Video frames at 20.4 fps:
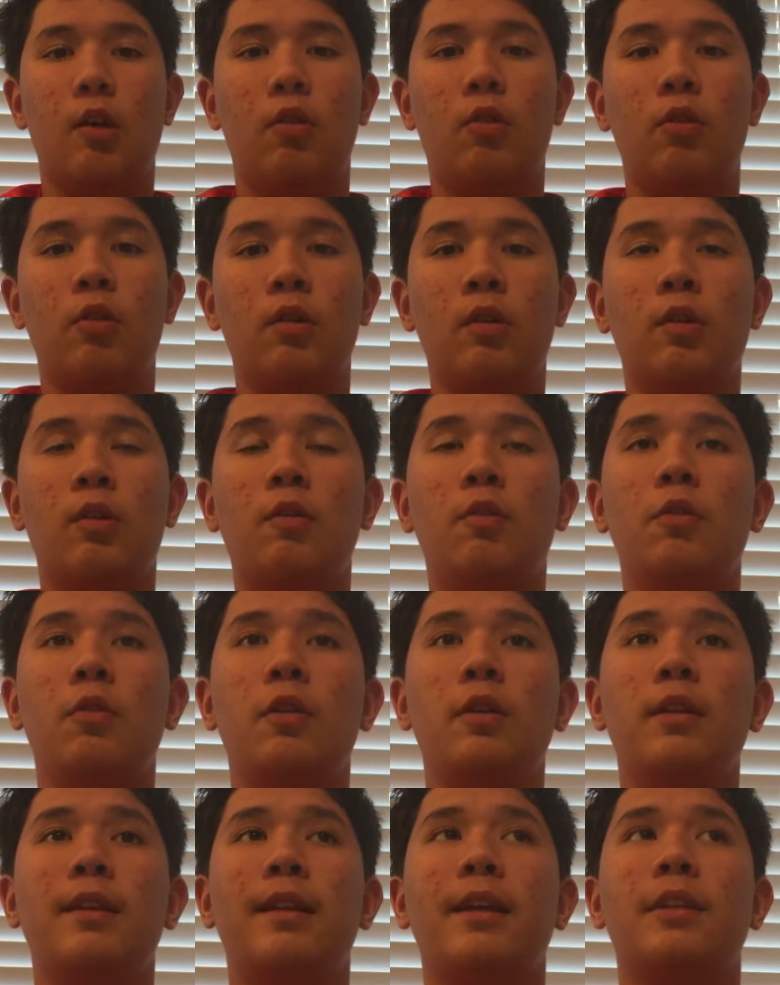
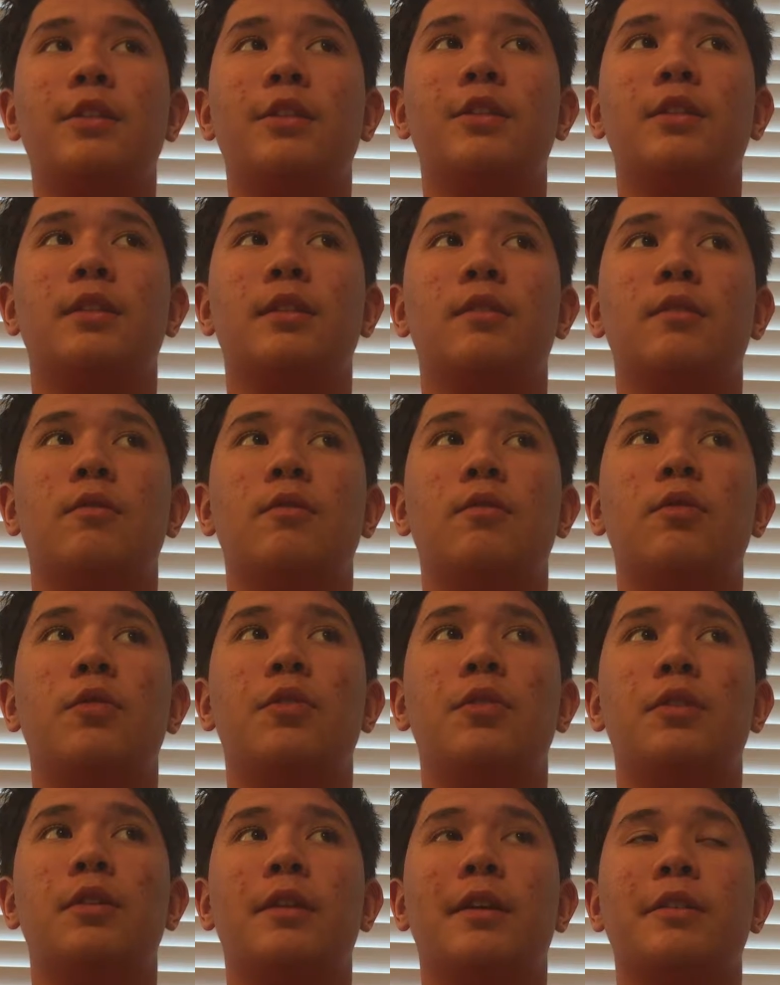Or let's just
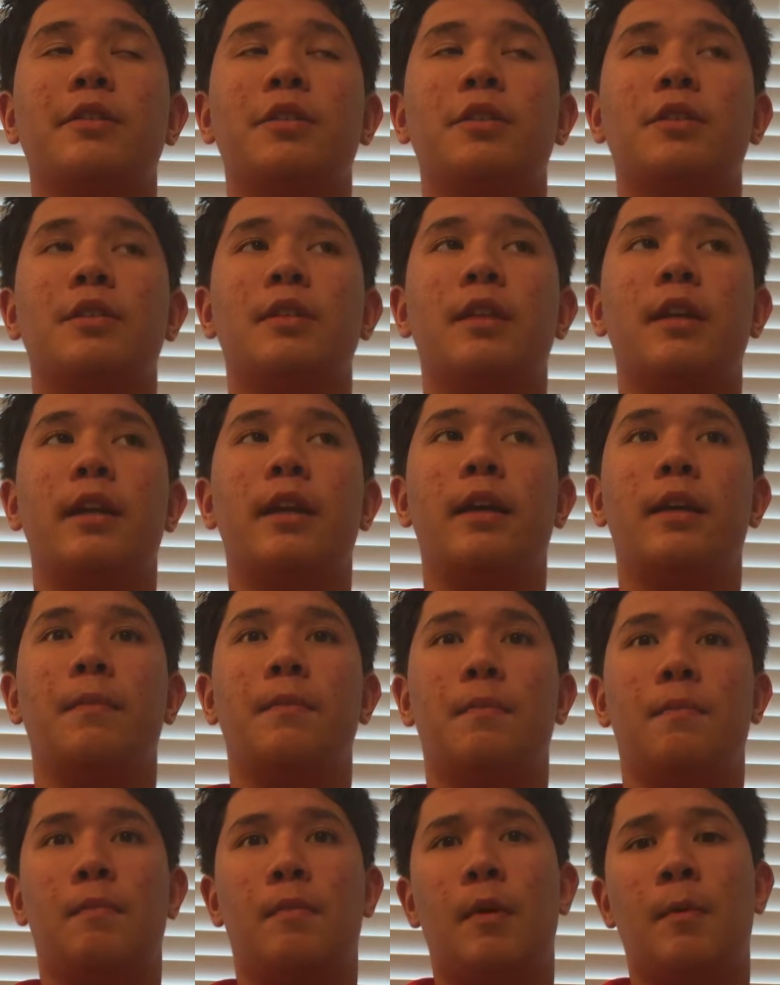
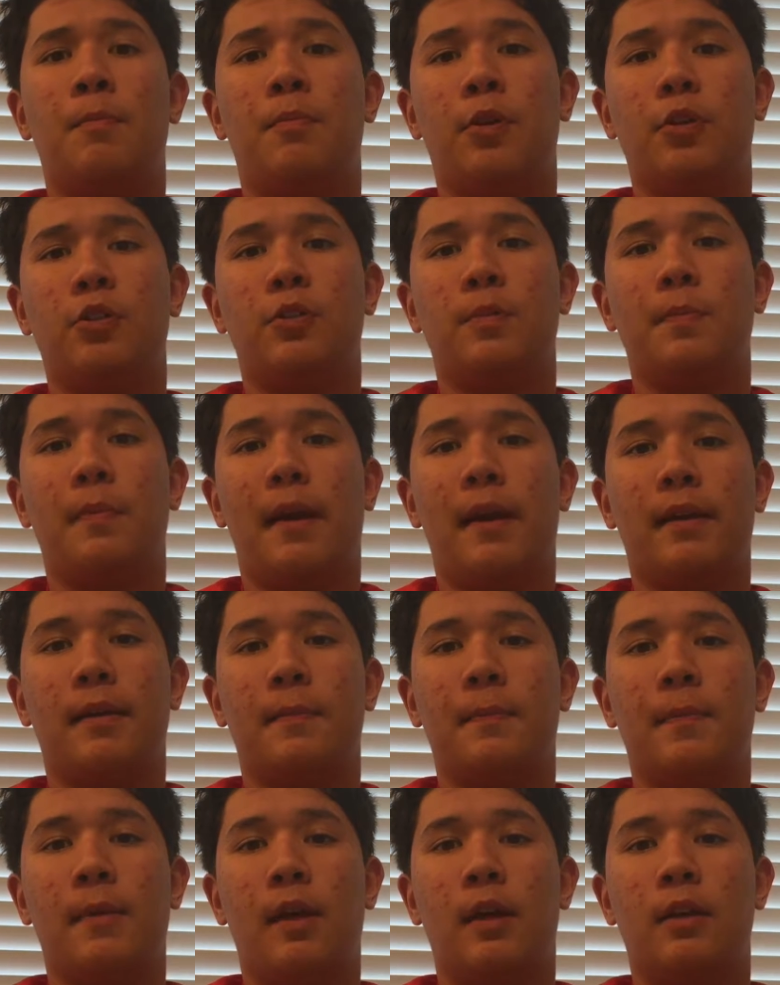say, and brushing
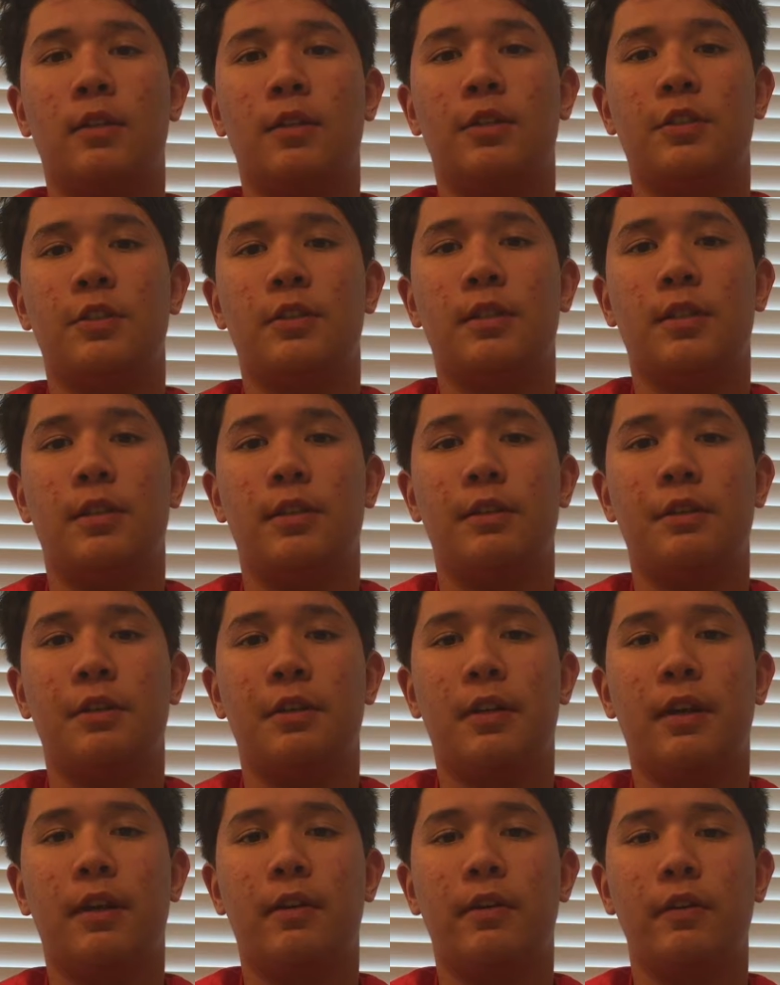back on the
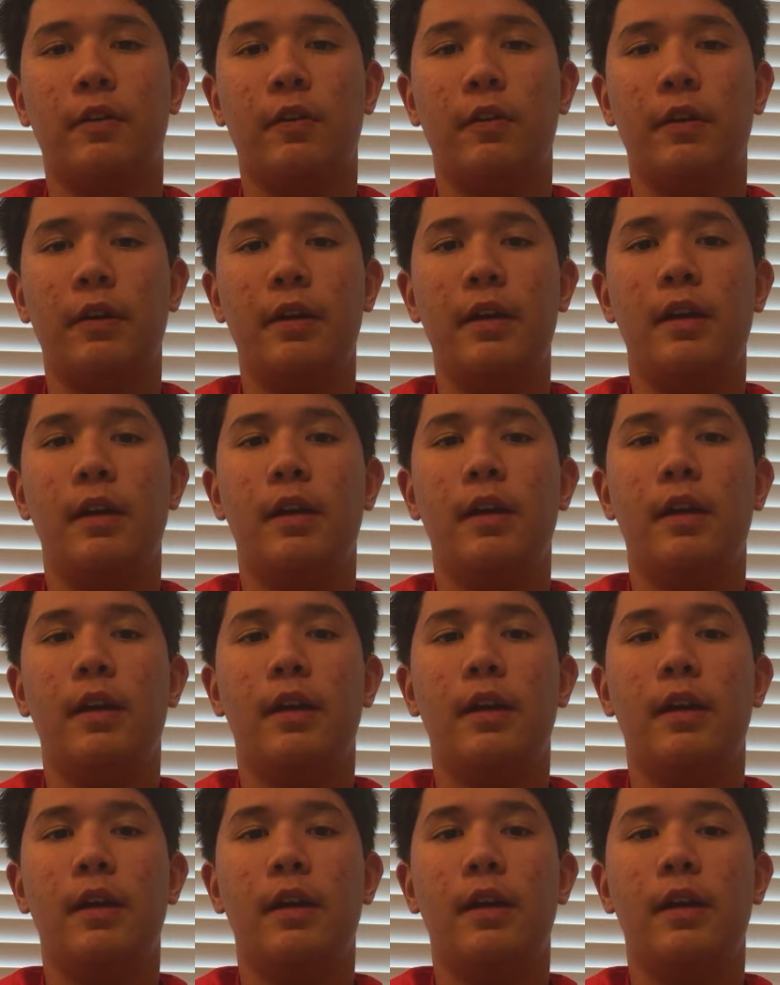cellular category,